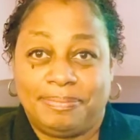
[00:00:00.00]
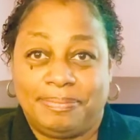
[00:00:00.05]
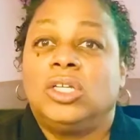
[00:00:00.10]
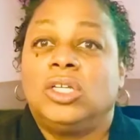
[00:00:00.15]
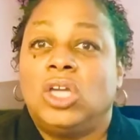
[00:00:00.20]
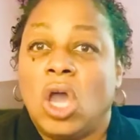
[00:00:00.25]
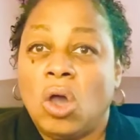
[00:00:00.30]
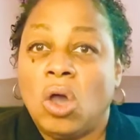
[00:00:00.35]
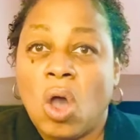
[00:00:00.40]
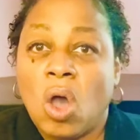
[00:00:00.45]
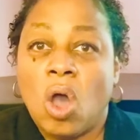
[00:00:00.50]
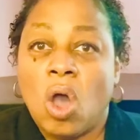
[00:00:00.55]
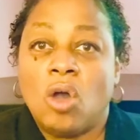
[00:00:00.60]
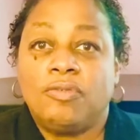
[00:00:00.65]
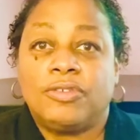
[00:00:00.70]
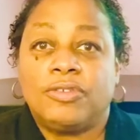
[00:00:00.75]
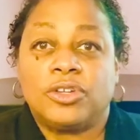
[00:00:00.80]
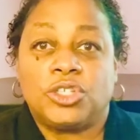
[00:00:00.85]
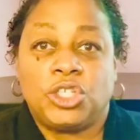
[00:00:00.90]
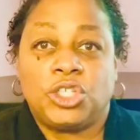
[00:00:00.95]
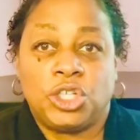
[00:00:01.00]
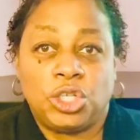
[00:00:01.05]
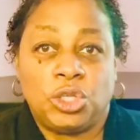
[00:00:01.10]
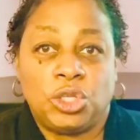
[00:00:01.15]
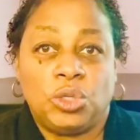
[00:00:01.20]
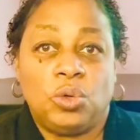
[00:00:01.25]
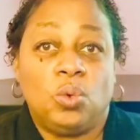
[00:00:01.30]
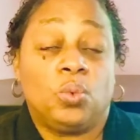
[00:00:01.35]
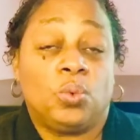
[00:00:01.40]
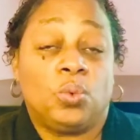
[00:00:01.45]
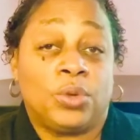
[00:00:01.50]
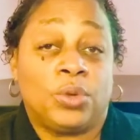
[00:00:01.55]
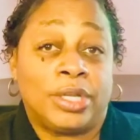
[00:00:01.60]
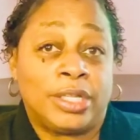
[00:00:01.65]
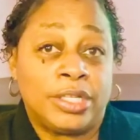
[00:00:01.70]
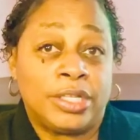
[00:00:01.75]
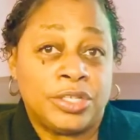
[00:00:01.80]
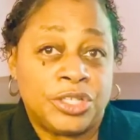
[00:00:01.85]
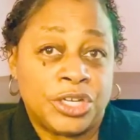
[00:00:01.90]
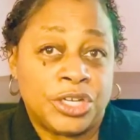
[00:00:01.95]
Go over to
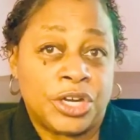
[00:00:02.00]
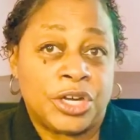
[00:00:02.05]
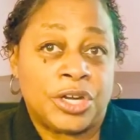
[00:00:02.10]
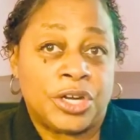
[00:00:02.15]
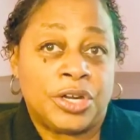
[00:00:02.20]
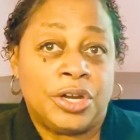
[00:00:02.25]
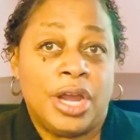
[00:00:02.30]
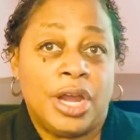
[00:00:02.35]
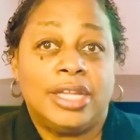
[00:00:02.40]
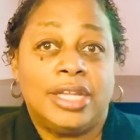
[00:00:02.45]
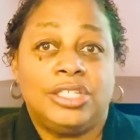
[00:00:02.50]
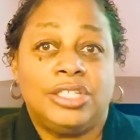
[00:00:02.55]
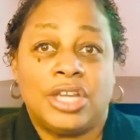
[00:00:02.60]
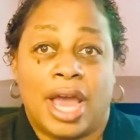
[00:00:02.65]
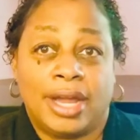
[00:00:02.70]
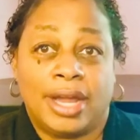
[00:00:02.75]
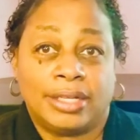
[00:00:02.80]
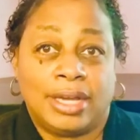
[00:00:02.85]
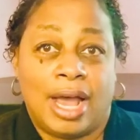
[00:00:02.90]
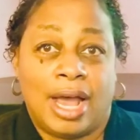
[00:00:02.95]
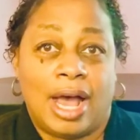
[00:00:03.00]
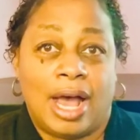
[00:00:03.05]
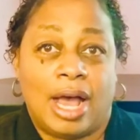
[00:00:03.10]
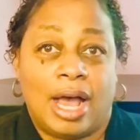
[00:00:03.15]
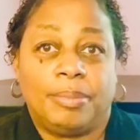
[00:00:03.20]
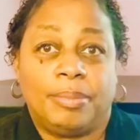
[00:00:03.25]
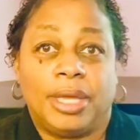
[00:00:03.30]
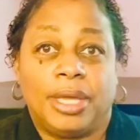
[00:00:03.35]
realtor.com